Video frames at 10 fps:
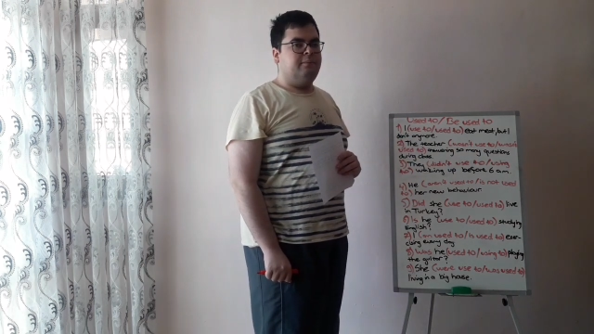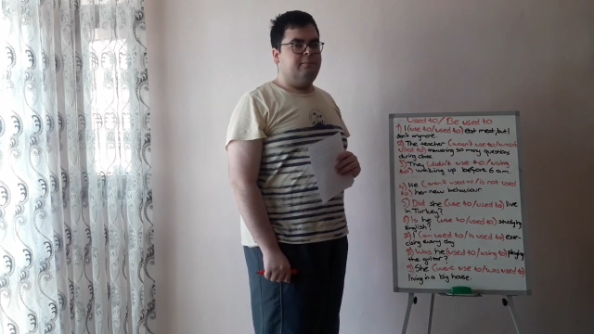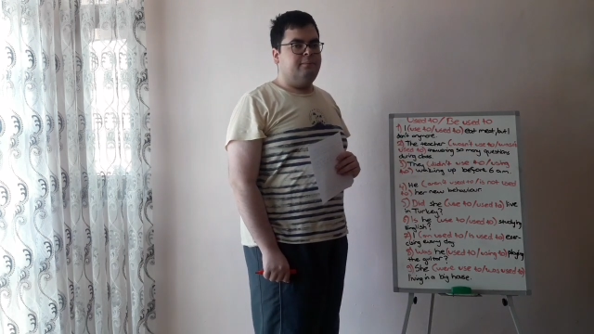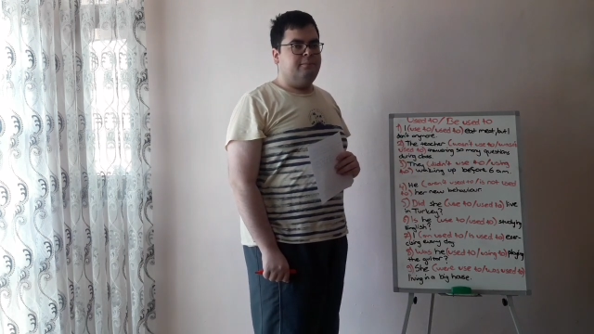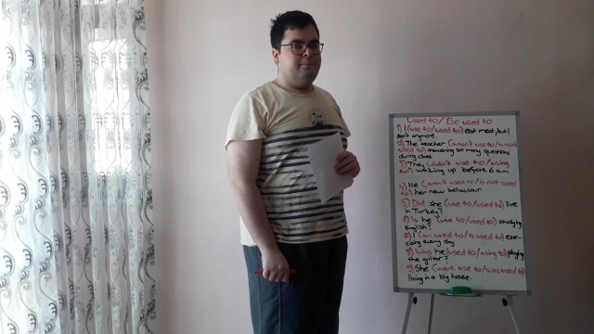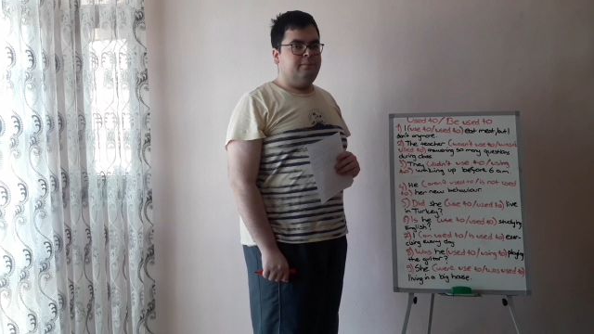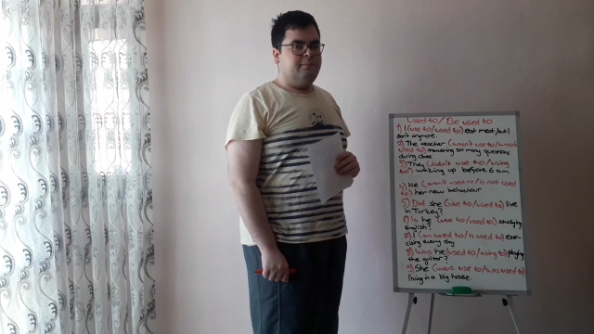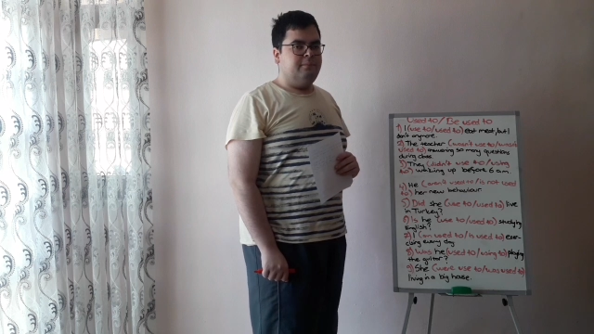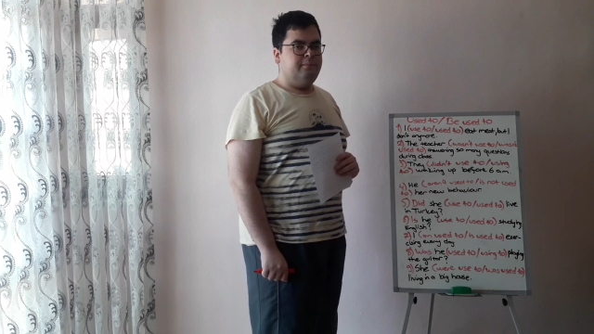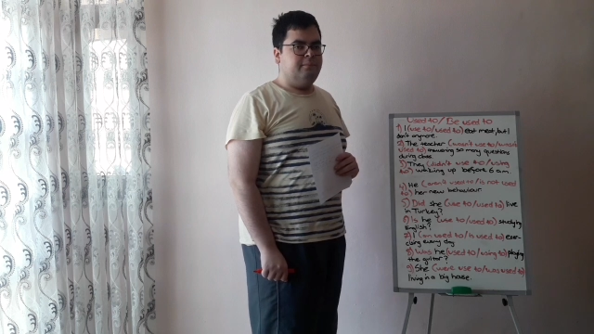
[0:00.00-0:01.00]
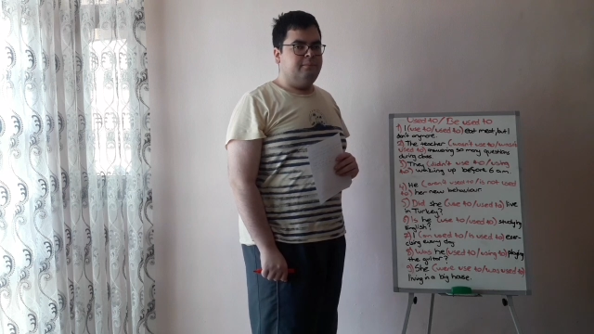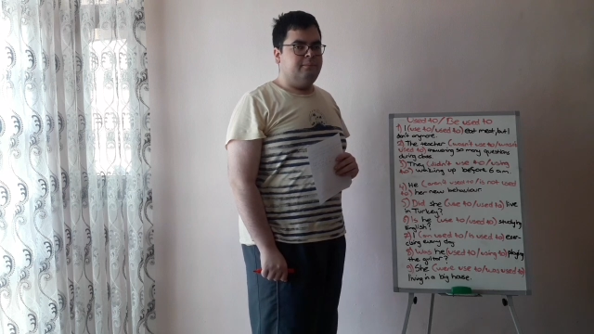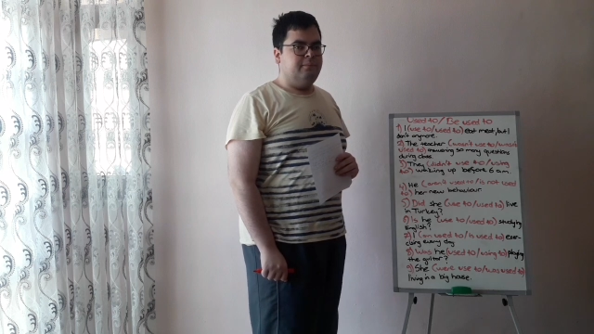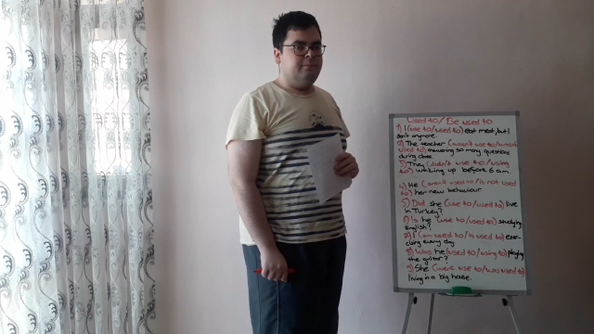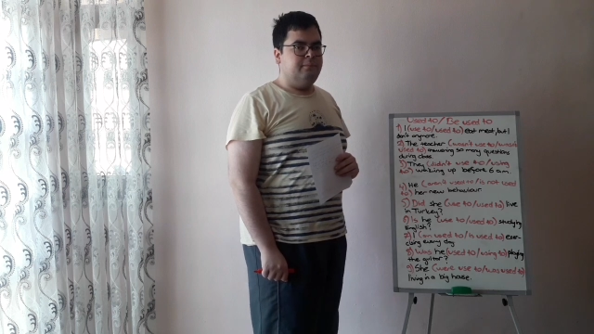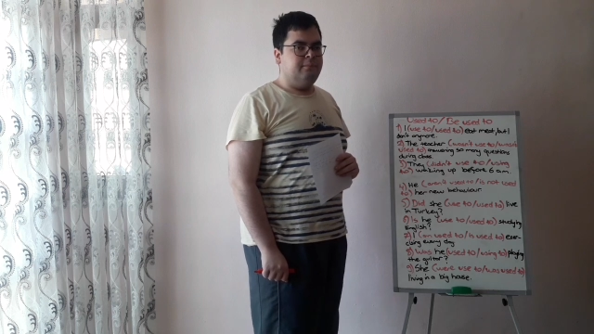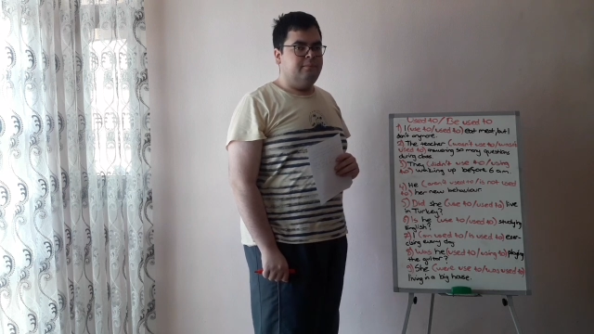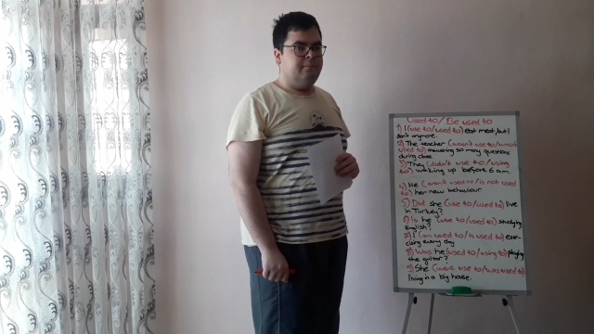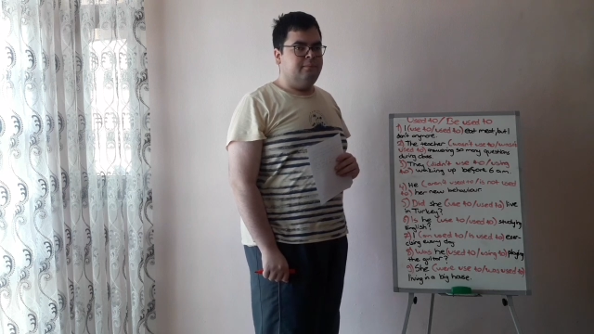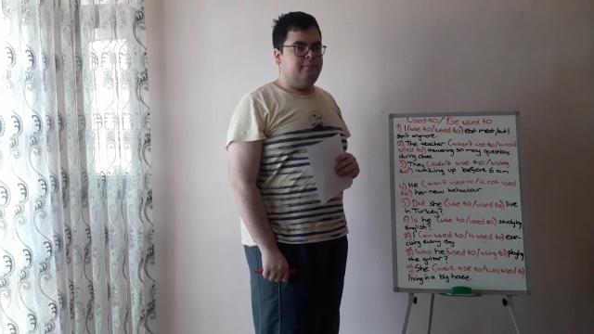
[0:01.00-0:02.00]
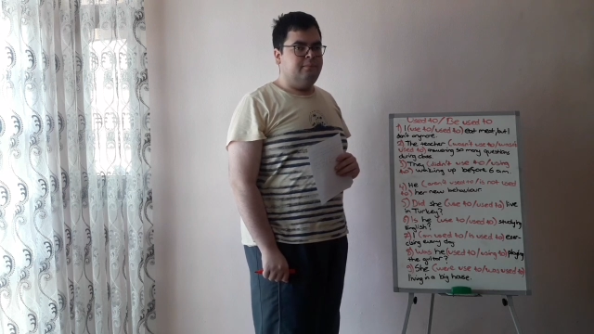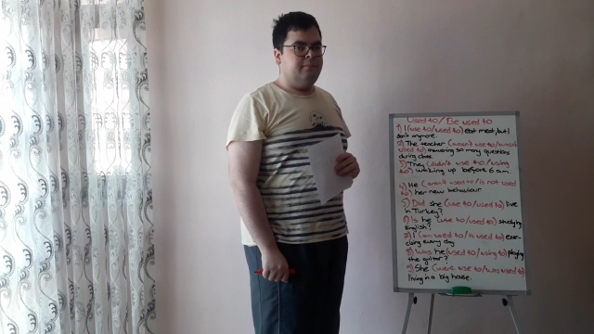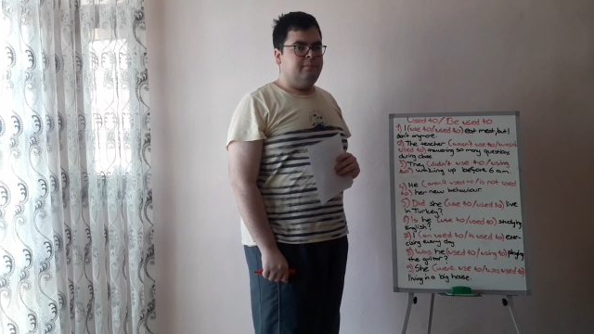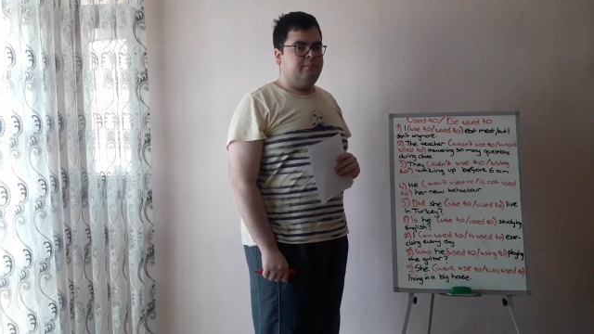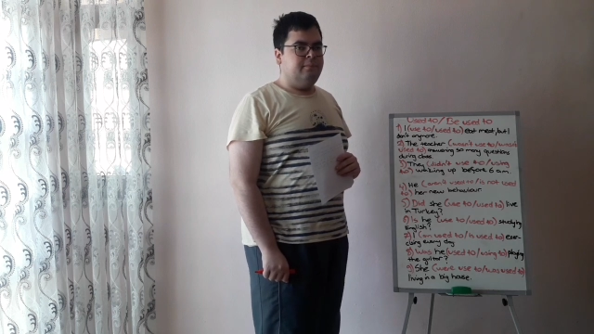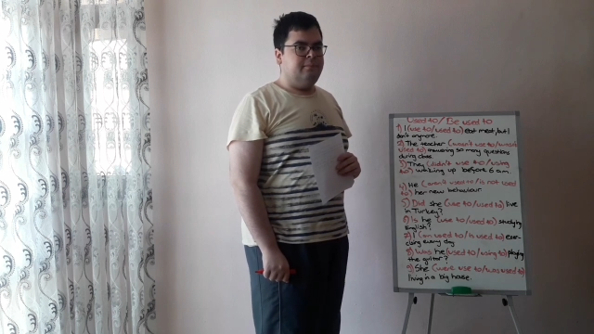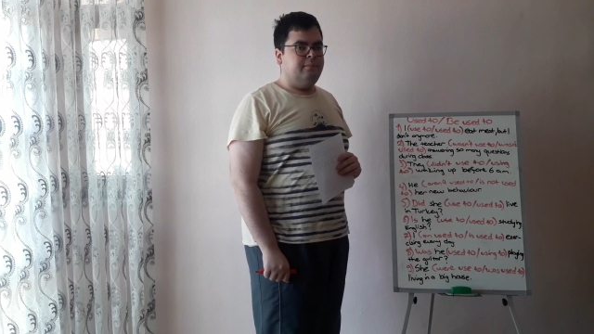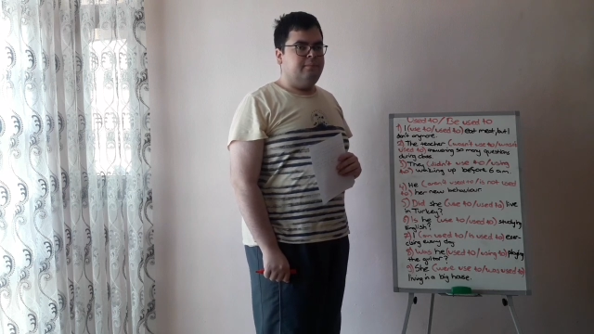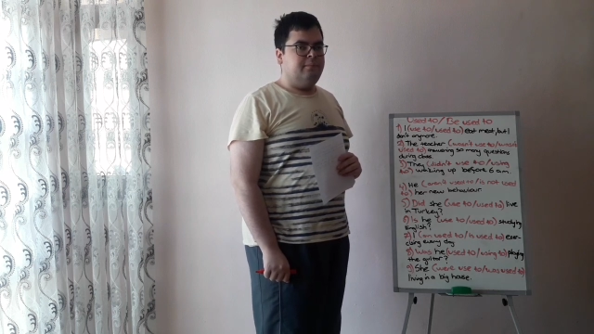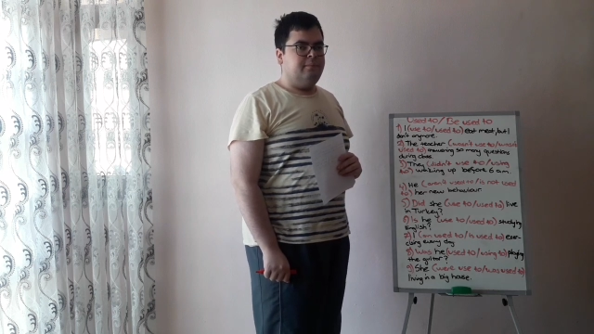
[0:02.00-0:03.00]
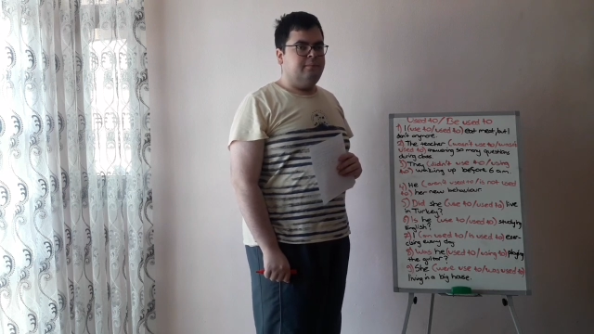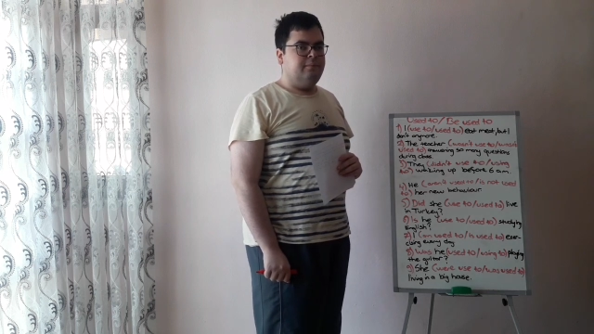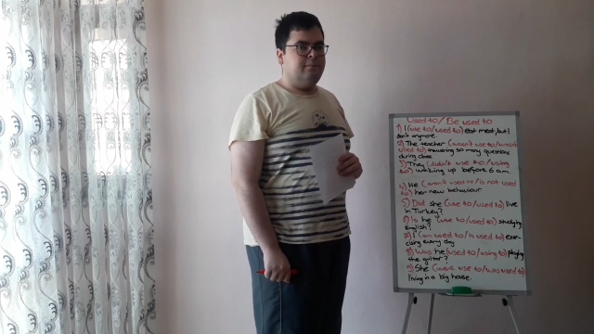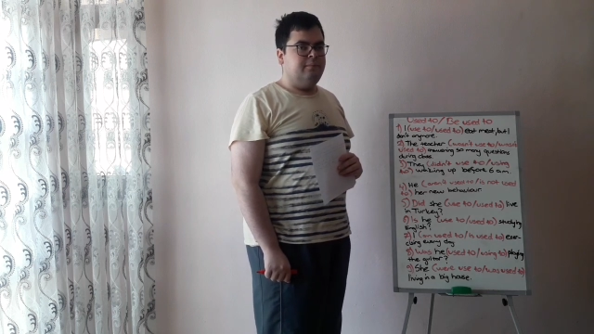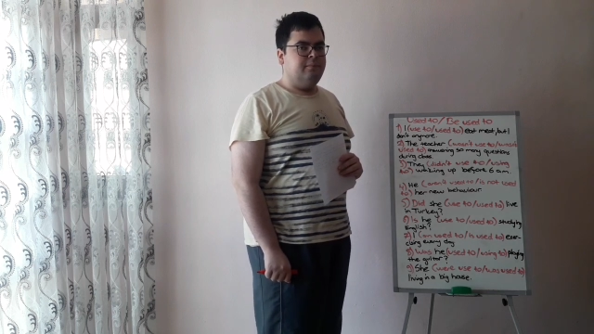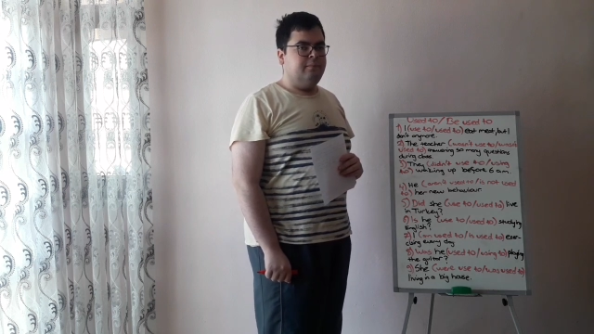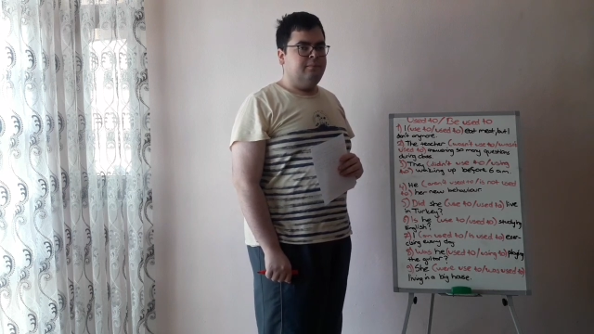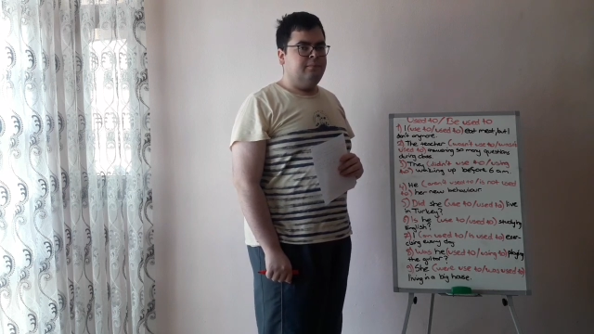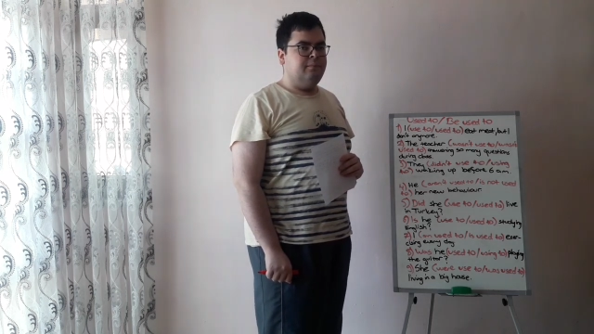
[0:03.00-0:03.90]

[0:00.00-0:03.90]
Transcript: (silence)